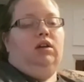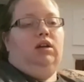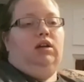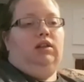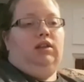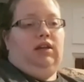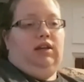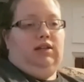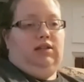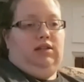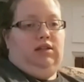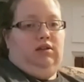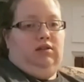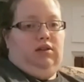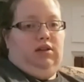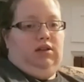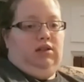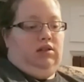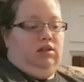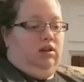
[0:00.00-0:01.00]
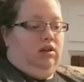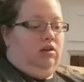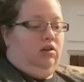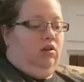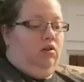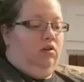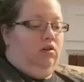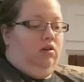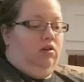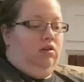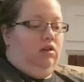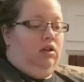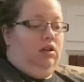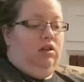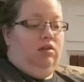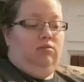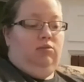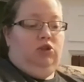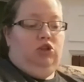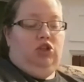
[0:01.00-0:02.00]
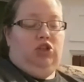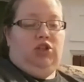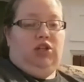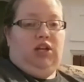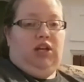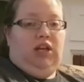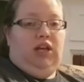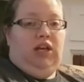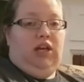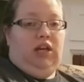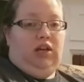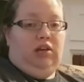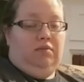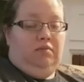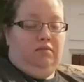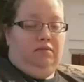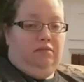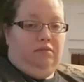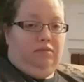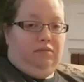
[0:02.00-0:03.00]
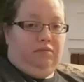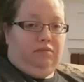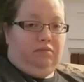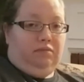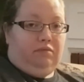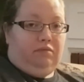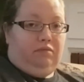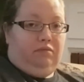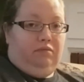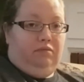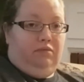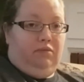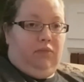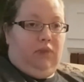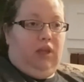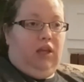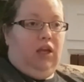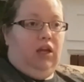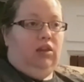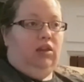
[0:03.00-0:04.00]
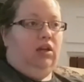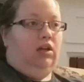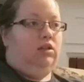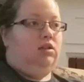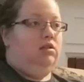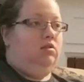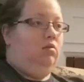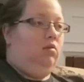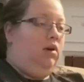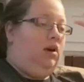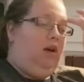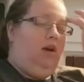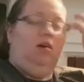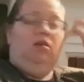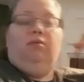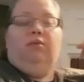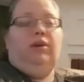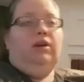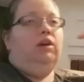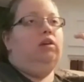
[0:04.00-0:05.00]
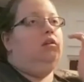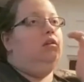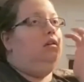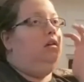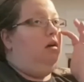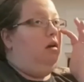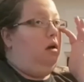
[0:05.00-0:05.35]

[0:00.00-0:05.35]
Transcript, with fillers: in that series called The Magician King. And that's the one I'll read.